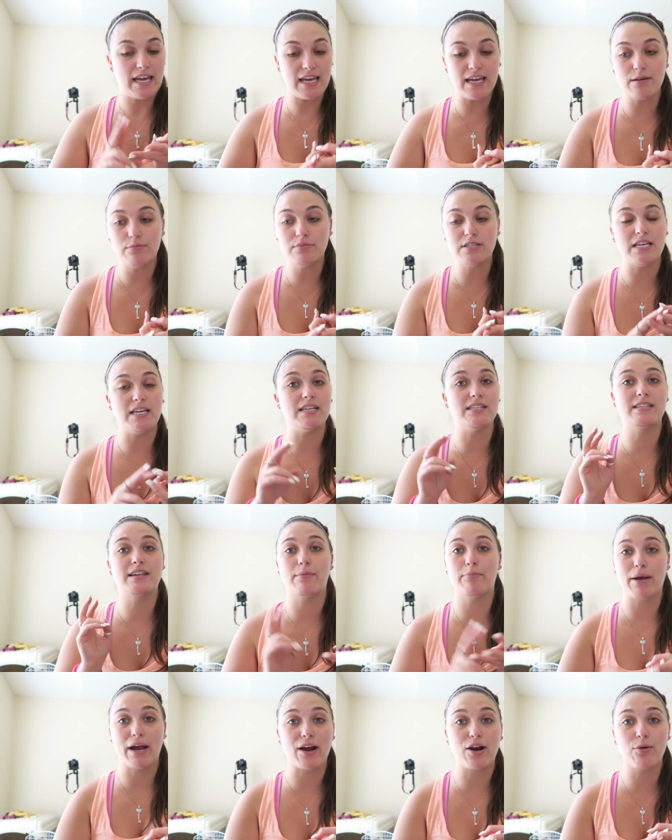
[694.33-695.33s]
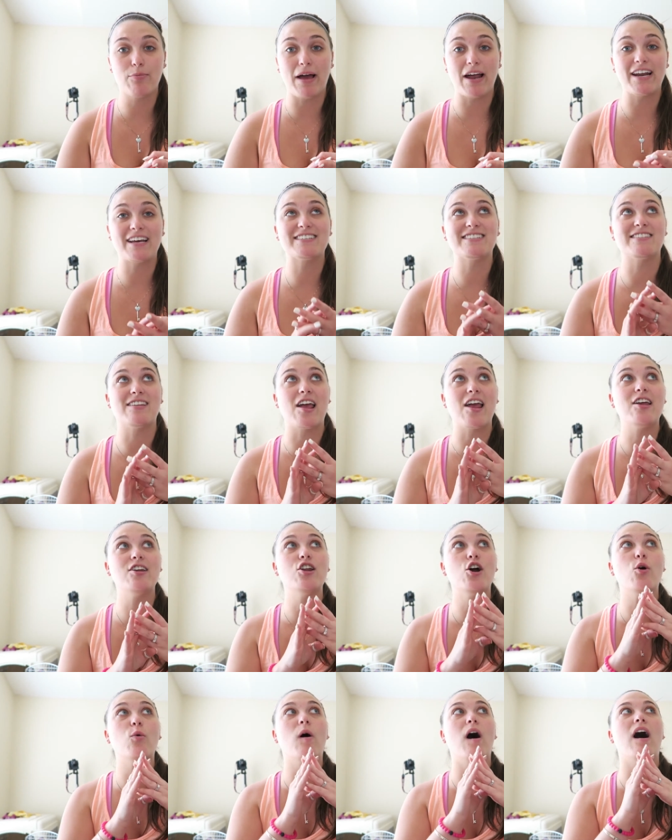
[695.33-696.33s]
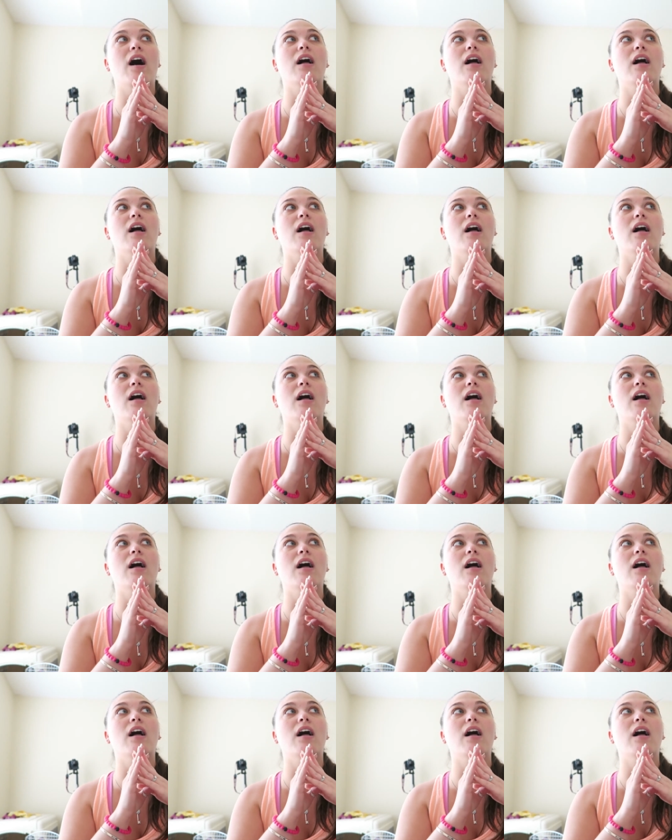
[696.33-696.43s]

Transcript: EMTs, paramedics, they know